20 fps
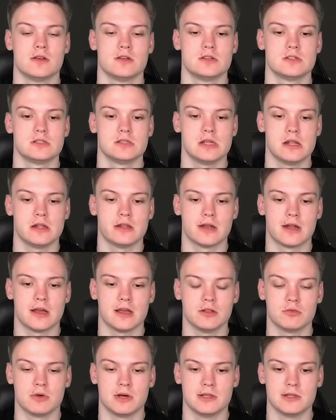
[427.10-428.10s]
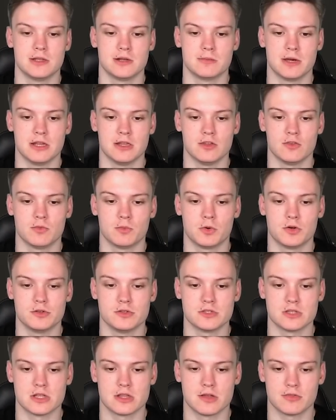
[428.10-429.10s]
Still trying to undermine his
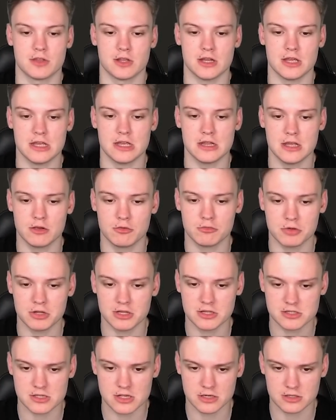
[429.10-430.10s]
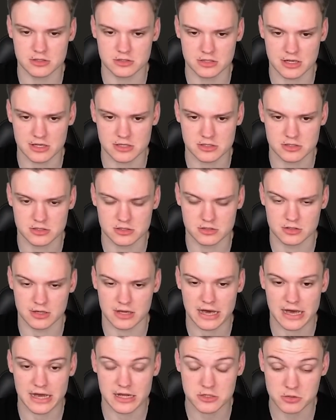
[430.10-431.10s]
pawn. And after ED Queen D6, he has
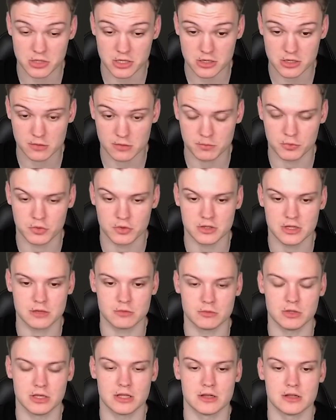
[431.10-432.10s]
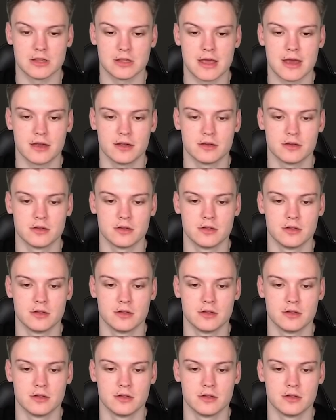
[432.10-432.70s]
isolated pawn that we can attack.